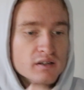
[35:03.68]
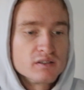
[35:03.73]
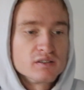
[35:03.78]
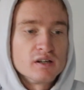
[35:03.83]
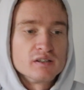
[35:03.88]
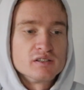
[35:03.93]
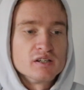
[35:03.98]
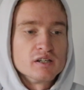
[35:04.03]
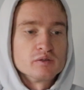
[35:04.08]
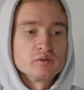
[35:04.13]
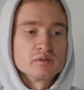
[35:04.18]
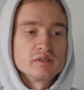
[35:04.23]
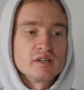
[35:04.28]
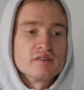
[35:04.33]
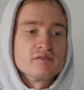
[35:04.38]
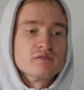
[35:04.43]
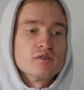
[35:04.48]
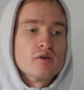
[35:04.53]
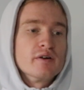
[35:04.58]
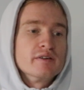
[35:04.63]
I genuinely
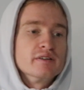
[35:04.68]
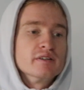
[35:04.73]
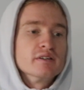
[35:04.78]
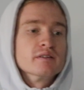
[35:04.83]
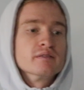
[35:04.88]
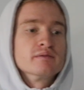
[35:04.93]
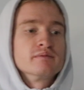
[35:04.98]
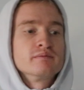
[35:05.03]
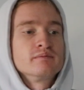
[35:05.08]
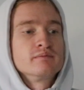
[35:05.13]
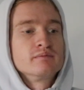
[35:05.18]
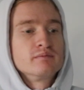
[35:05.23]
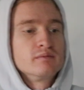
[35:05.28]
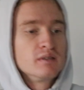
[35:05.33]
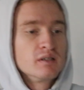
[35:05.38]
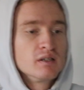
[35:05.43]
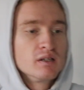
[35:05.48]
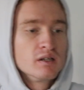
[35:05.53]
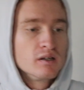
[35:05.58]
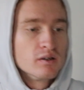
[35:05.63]
have no idea.
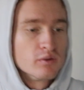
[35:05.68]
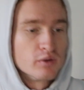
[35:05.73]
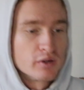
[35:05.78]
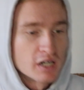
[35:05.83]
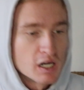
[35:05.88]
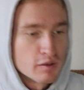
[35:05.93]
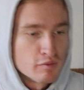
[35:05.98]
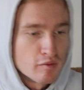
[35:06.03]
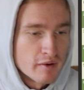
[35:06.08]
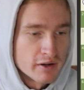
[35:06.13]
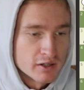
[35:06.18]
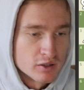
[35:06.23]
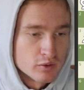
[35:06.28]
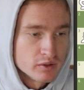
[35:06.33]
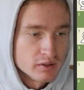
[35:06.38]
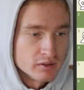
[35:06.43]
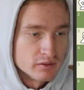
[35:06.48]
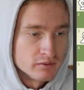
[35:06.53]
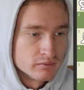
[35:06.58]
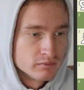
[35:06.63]
Where can I put my
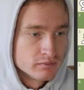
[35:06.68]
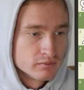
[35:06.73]
queen?